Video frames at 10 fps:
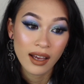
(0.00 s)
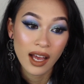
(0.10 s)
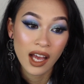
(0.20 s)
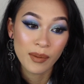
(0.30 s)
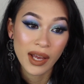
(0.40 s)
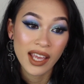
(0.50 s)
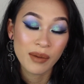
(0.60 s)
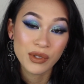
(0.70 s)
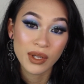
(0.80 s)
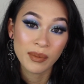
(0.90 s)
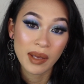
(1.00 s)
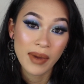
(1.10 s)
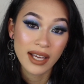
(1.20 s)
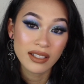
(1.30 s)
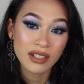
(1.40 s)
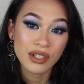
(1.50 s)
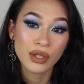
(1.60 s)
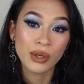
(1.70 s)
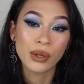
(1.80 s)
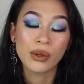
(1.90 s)
Um, I am doing my best
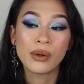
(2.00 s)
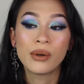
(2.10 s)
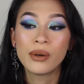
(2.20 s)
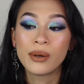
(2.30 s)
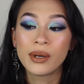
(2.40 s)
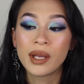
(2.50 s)
to